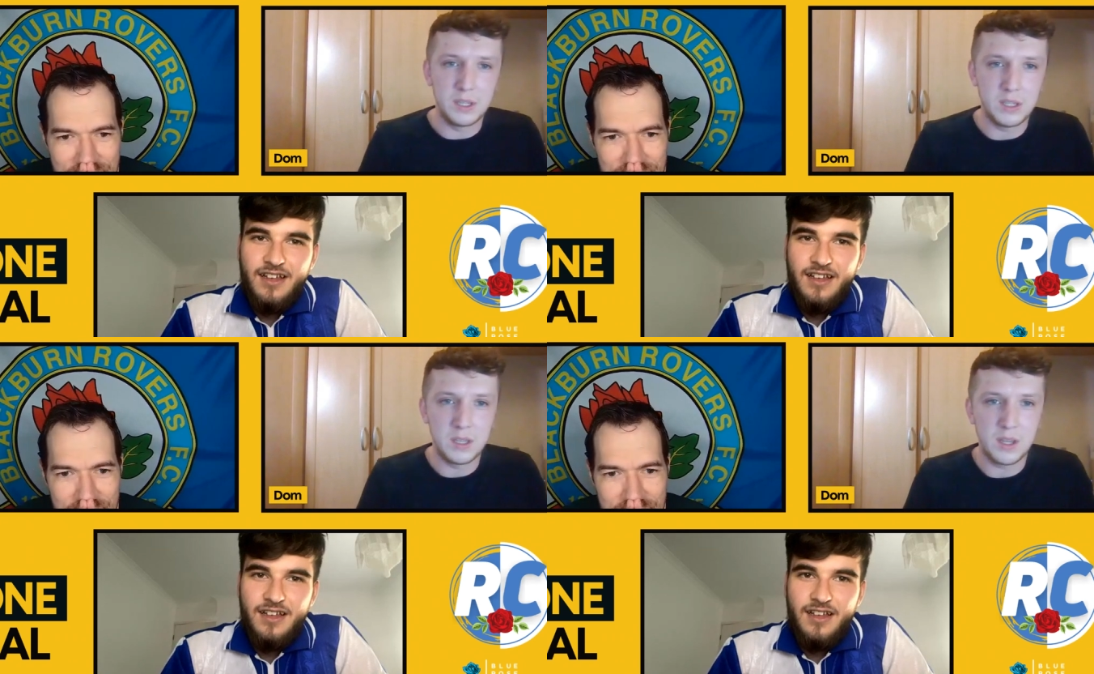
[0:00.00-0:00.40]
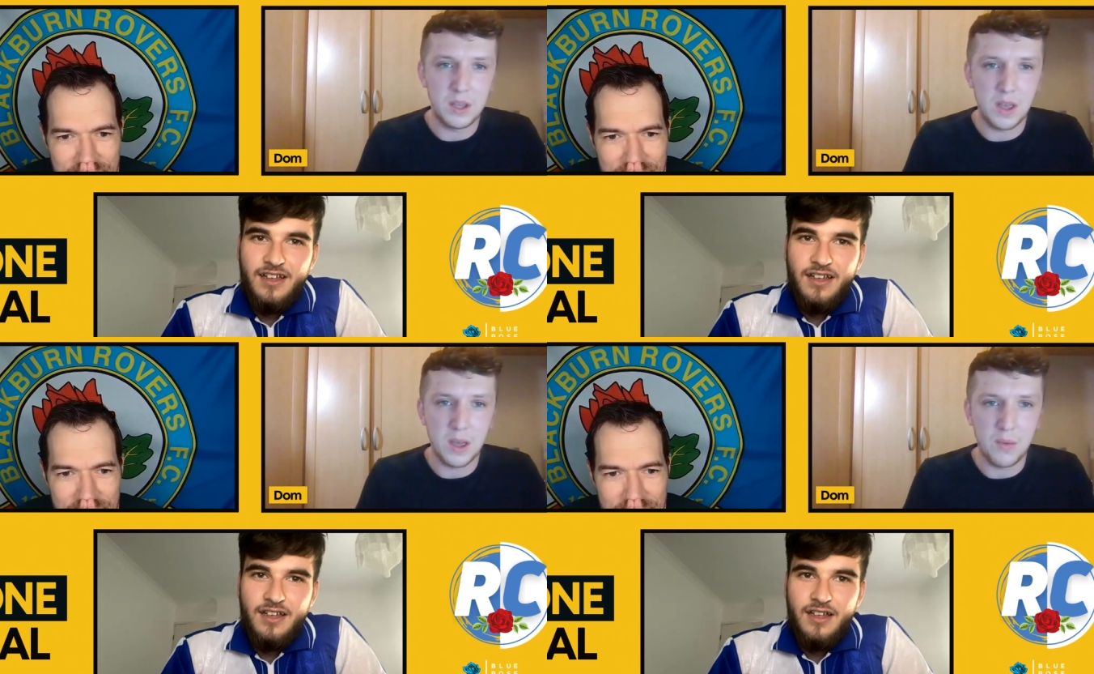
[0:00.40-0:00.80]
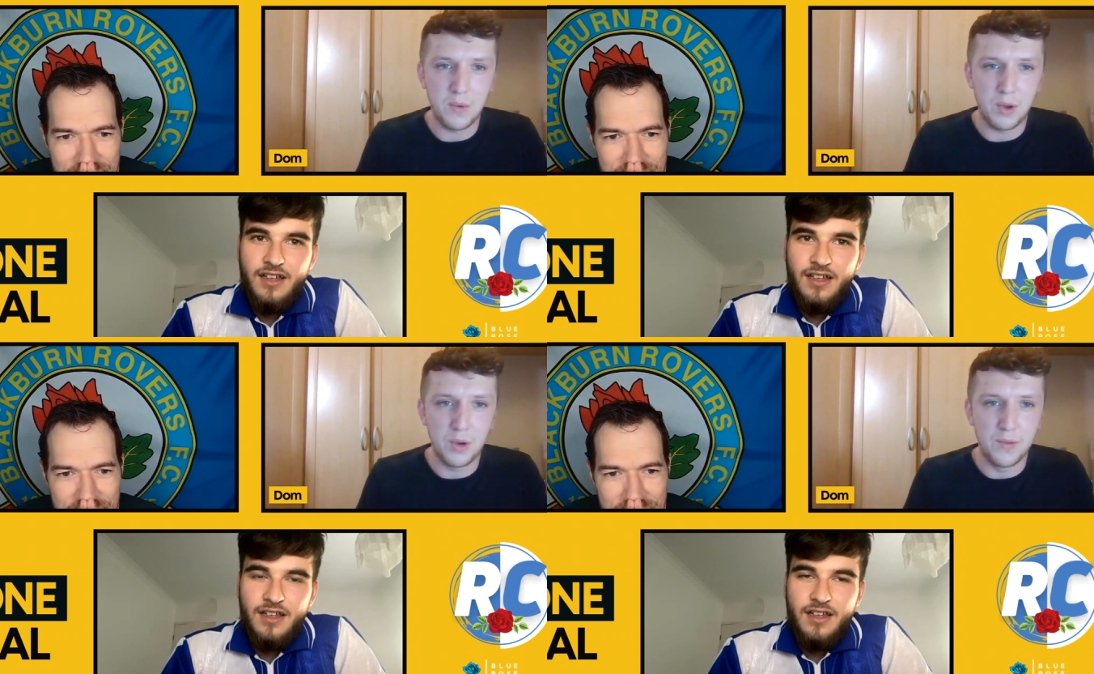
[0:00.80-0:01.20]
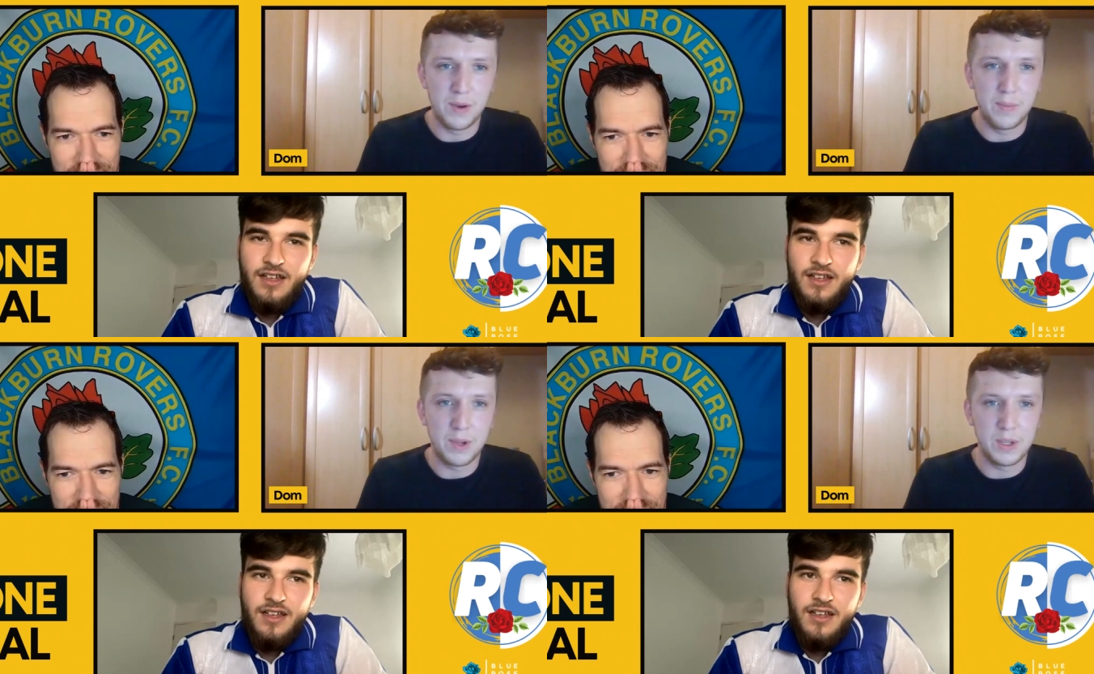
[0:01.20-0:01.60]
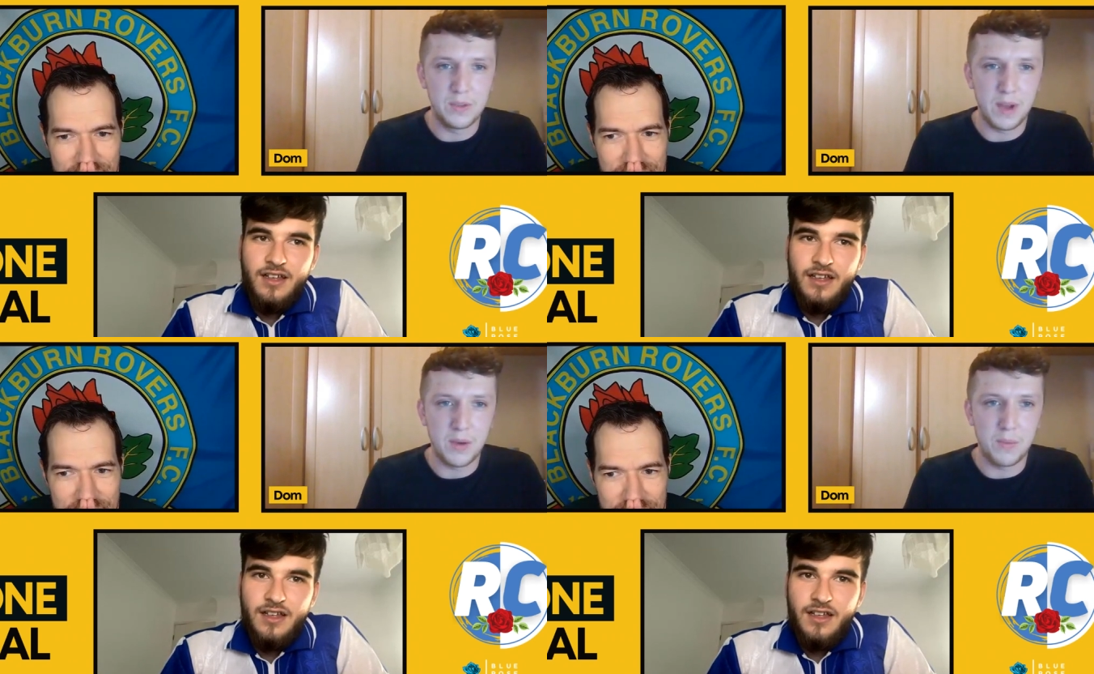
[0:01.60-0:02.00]
Speaker 1: his uh, recovery because
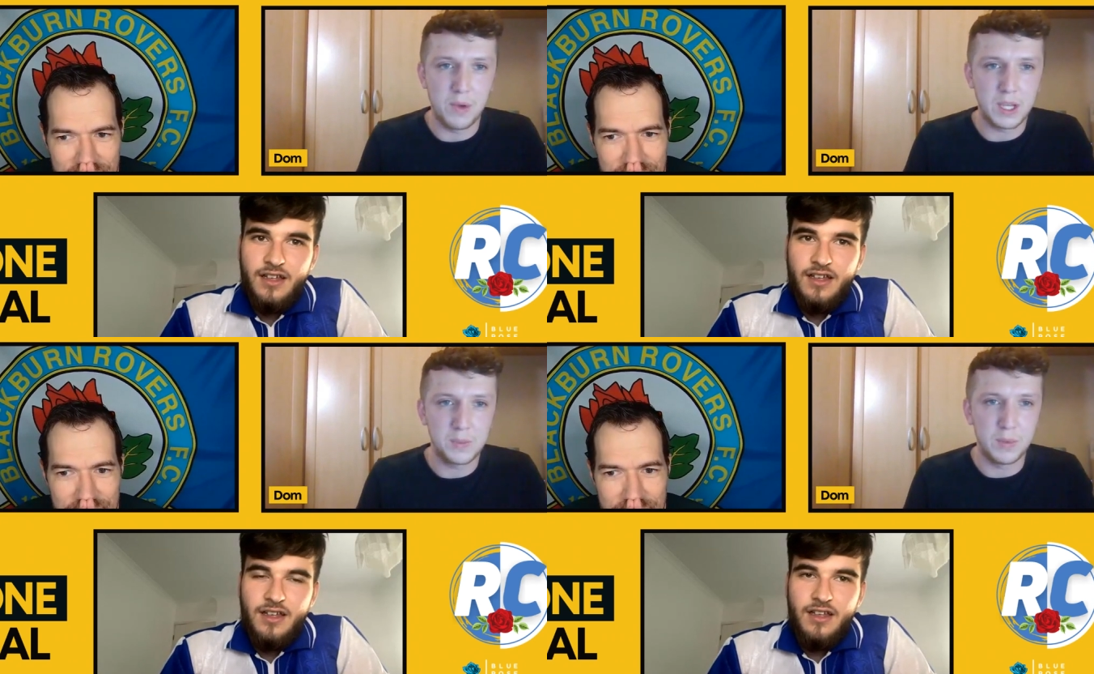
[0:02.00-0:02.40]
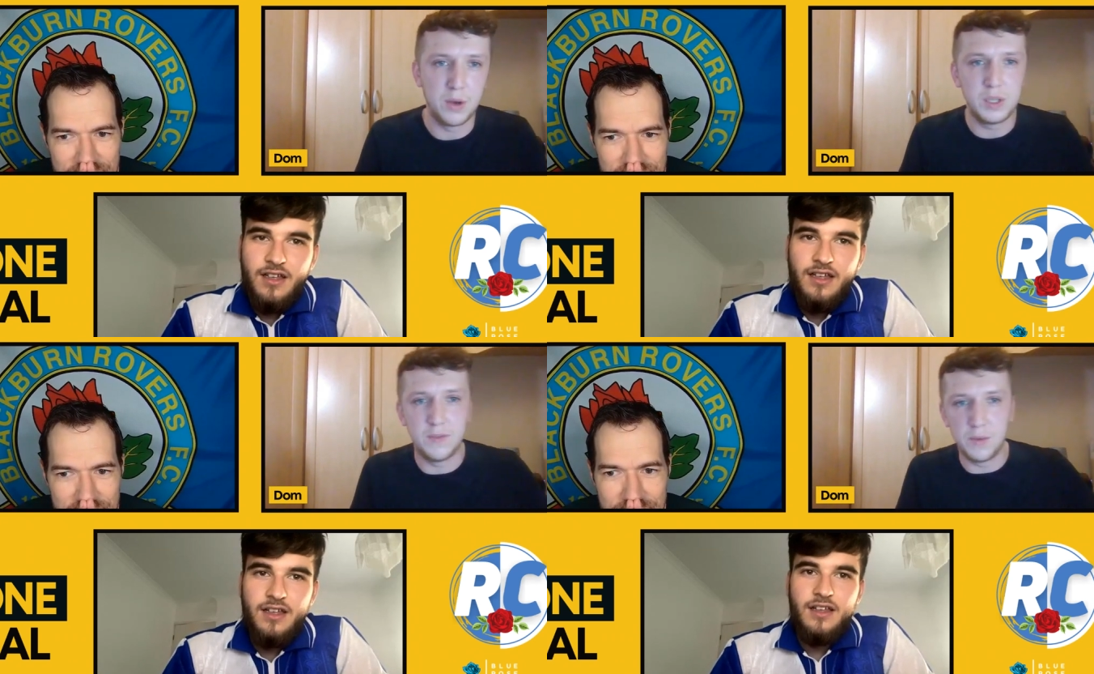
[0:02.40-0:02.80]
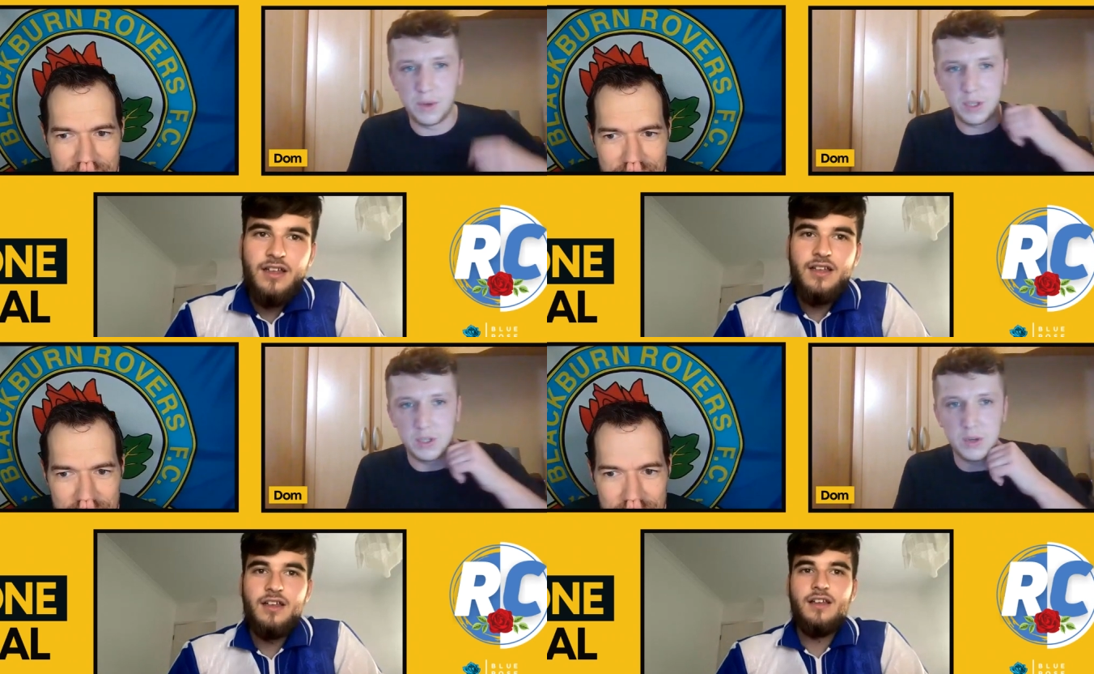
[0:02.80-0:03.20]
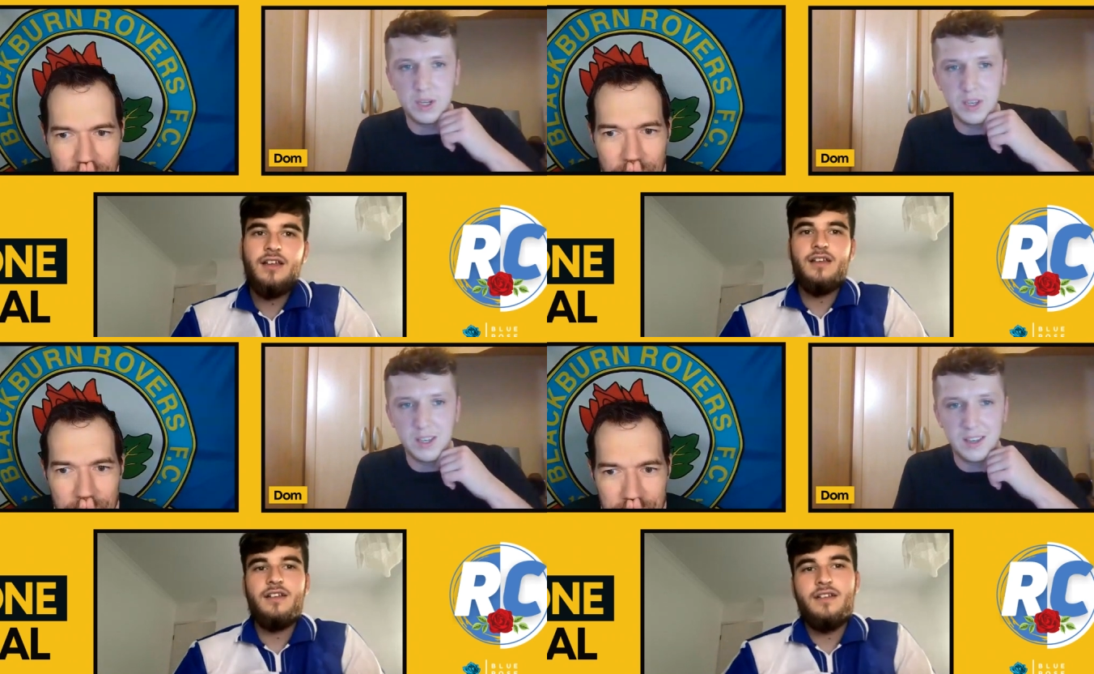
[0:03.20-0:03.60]
of how explosive he was. So I